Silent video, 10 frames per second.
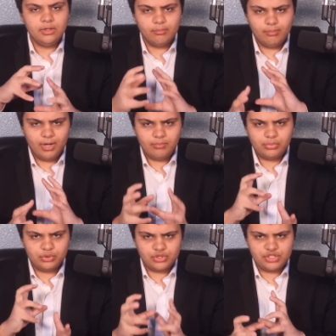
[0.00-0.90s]

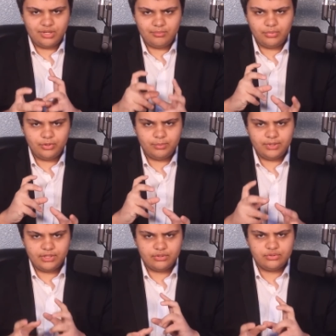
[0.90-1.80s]
mumble jumble
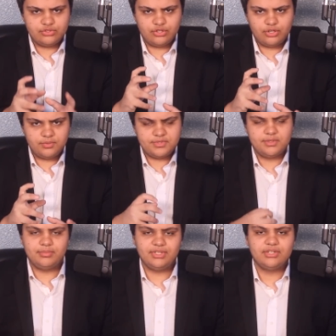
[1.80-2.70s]
political terms
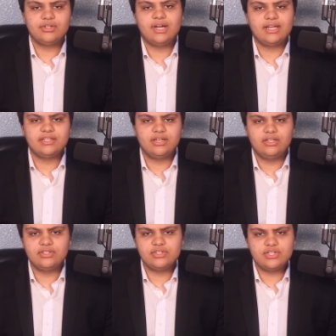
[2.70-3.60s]
and political
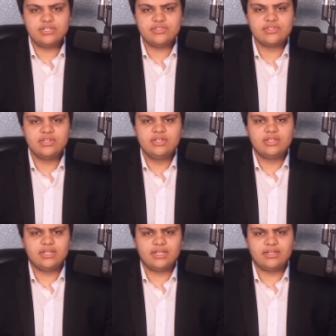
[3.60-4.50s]
ideologies
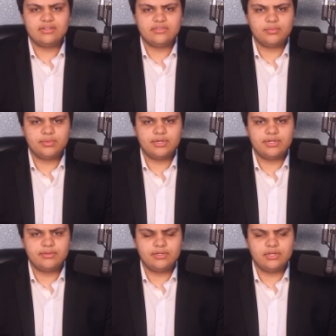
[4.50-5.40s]
and it's a
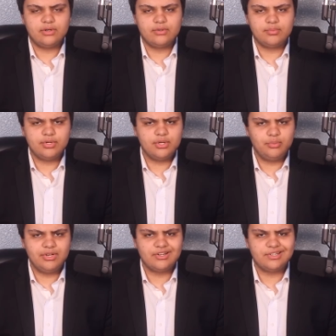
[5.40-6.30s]
pretty you know pretty
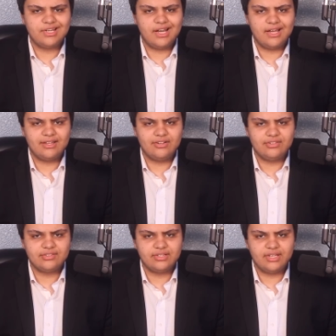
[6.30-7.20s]
weird guy
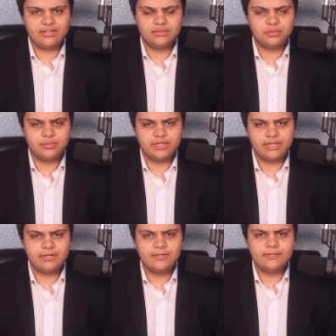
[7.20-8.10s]
altogether,
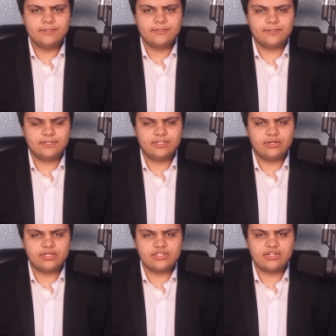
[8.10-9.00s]
but. Uh, you know,
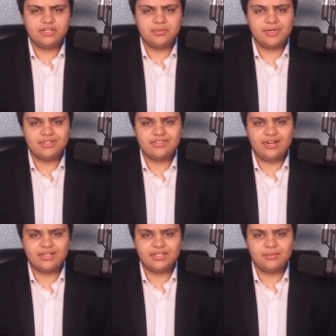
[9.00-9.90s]
he's all about
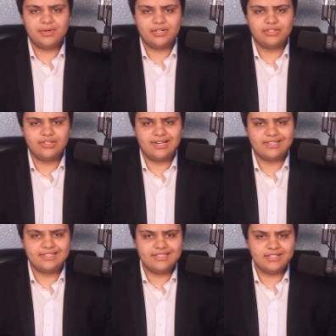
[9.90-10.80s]
talking about good
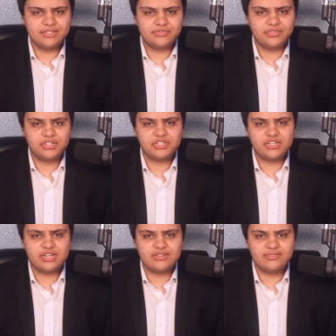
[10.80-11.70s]
ideas, free
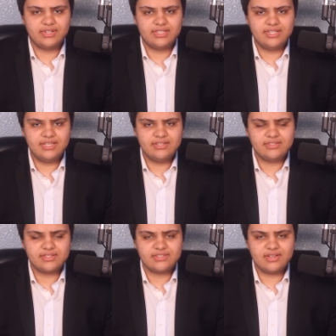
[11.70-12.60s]
exchange of ideas,
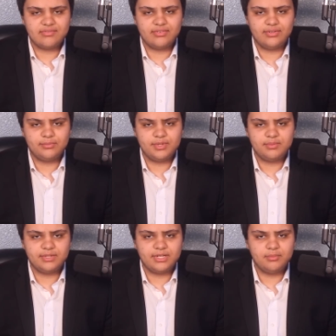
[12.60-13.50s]
except for all the
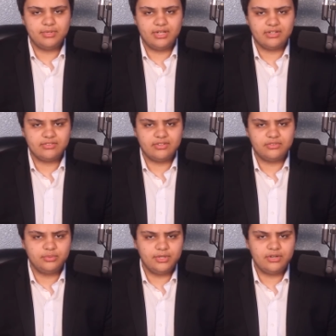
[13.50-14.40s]
people that he blocks on
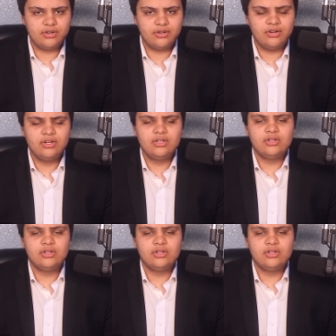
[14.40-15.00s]
Twitter